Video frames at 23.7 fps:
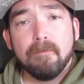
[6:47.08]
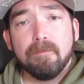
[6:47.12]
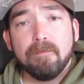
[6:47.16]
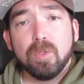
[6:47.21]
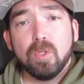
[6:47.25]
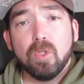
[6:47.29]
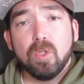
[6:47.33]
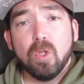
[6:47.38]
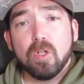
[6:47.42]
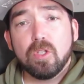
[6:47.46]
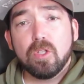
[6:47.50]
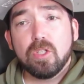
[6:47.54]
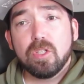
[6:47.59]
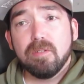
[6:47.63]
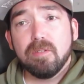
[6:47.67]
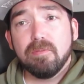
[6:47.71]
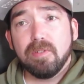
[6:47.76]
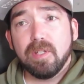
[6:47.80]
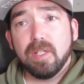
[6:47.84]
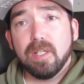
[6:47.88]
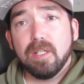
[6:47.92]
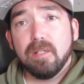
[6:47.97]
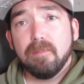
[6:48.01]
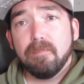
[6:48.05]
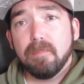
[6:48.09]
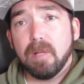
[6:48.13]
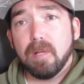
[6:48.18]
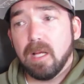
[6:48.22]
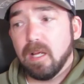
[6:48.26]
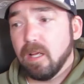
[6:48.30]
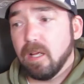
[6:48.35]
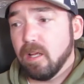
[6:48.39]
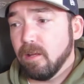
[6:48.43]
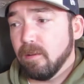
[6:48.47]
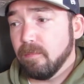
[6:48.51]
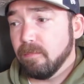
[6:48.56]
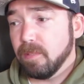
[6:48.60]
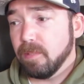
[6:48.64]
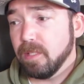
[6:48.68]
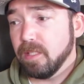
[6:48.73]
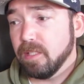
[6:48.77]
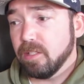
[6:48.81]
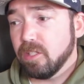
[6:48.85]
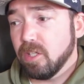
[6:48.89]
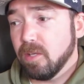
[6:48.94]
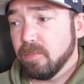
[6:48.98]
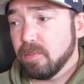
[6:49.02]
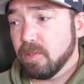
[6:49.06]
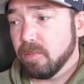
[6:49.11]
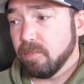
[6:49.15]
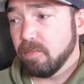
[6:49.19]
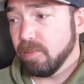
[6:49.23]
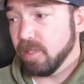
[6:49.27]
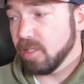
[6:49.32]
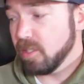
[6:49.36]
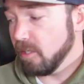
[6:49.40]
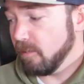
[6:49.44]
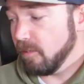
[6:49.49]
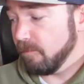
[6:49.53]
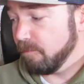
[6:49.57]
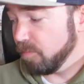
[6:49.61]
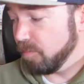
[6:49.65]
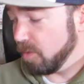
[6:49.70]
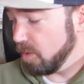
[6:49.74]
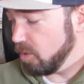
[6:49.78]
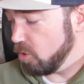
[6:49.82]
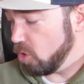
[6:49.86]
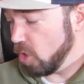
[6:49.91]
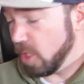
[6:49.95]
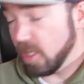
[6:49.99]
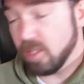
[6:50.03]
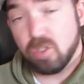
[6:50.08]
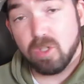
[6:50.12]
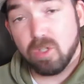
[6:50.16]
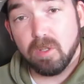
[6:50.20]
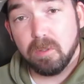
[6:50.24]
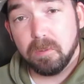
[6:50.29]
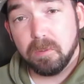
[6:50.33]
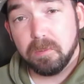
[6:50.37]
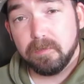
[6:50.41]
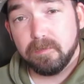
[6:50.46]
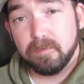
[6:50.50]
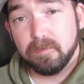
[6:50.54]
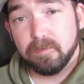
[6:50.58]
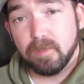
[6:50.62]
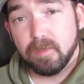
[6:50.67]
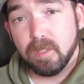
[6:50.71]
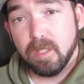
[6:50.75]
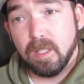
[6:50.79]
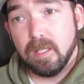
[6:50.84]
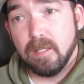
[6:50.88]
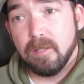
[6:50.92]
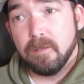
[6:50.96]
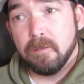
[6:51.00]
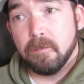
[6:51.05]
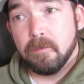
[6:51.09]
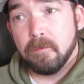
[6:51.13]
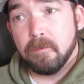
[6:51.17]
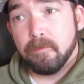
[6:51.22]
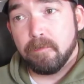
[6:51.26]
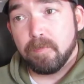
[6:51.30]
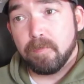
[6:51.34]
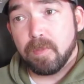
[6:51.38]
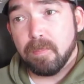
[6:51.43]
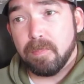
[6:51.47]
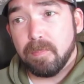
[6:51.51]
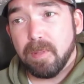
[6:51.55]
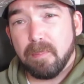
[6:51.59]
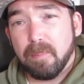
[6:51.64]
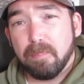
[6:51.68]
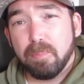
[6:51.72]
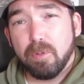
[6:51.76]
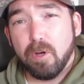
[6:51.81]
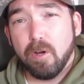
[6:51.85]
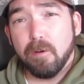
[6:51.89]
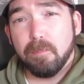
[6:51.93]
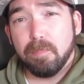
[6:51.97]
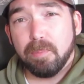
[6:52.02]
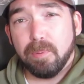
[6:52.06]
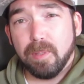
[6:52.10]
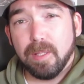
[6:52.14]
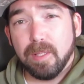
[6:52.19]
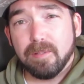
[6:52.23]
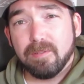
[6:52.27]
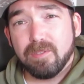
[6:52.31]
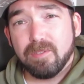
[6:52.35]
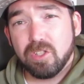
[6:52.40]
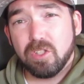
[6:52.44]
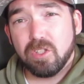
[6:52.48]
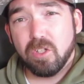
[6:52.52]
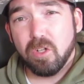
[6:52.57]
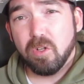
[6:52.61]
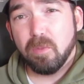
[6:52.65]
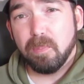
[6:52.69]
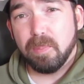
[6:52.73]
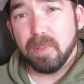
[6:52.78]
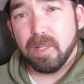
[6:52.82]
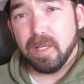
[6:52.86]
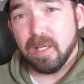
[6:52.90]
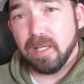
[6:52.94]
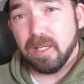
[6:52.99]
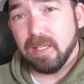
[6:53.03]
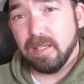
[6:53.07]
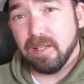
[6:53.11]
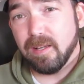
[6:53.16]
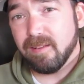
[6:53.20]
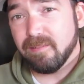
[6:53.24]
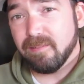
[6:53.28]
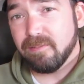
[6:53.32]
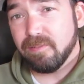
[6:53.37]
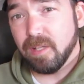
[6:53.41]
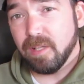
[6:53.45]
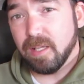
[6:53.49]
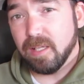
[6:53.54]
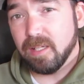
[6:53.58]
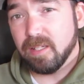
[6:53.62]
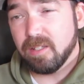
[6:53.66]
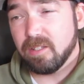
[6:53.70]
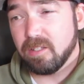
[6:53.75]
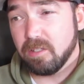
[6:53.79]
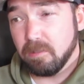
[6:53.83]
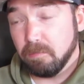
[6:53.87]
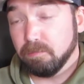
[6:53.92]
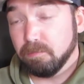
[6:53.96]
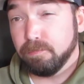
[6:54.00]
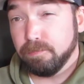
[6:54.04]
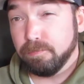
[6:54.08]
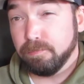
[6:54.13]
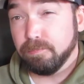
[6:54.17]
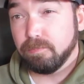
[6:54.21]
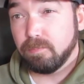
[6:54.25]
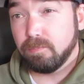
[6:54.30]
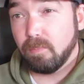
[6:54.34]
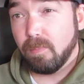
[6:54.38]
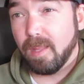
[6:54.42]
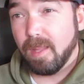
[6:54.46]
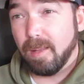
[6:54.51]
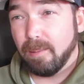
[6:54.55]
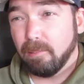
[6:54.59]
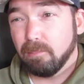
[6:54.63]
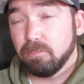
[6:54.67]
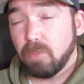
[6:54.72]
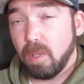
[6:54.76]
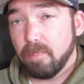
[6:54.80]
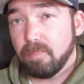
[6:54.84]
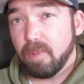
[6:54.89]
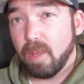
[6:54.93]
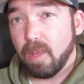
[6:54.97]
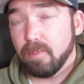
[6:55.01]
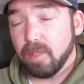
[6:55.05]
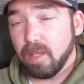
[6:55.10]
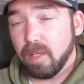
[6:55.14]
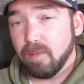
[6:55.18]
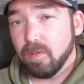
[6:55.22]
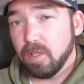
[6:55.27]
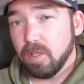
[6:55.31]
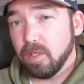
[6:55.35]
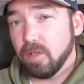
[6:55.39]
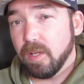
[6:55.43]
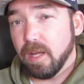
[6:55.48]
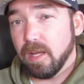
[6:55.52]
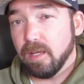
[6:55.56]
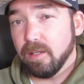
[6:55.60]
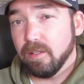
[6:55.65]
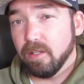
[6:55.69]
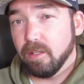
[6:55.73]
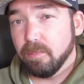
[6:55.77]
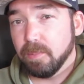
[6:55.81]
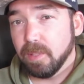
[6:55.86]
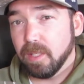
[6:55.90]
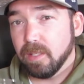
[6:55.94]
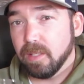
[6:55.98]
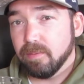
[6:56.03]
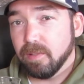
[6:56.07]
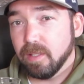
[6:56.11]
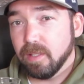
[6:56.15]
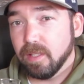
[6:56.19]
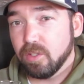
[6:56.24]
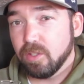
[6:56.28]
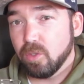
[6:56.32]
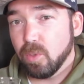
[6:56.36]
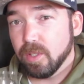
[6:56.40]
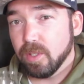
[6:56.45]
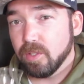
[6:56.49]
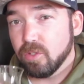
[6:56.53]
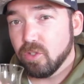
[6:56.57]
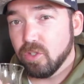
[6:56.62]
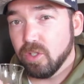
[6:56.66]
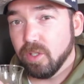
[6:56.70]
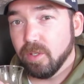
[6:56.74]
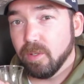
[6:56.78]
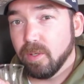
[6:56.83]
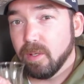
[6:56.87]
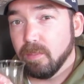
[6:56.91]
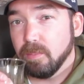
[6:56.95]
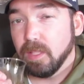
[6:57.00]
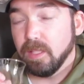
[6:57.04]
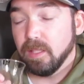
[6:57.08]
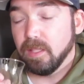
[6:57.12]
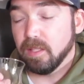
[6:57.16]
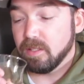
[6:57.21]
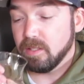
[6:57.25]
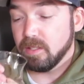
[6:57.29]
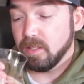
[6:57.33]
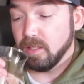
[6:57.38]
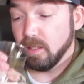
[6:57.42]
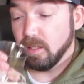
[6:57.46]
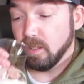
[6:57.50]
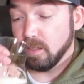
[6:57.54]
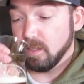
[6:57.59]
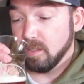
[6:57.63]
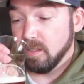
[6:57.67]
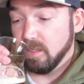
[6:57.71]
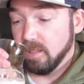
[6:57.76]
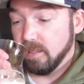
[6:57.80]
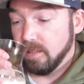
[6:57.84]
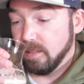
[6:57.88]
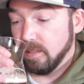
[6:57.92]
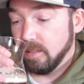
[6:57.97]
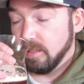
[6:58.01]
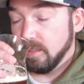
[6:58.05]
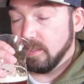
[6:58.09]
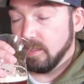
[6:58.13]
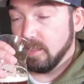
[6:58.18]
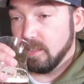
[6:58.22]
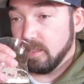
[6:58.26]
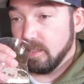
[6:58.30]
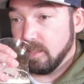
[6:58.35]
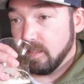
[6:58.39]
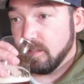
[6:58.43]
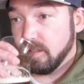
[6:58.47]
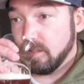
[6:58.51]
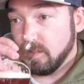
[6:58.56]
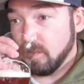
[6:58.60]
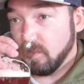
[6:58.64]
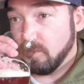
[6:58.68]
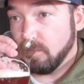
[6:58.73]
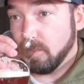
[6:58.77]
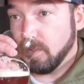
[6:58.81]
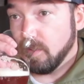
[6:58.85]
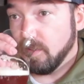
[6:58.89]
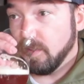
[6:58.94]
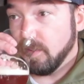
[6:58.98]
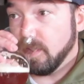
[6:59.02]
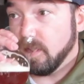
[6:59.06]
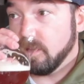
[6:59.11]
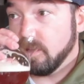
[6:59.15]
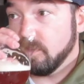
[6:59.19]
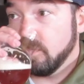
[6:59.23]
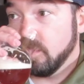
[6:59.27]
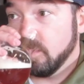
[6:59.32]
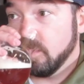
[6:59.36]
not severe in terms of bitter, gentle, but appropriate. Still bitter enough that it's giving you that little bit of a twitch, you know what I mean? It's still bitter enough.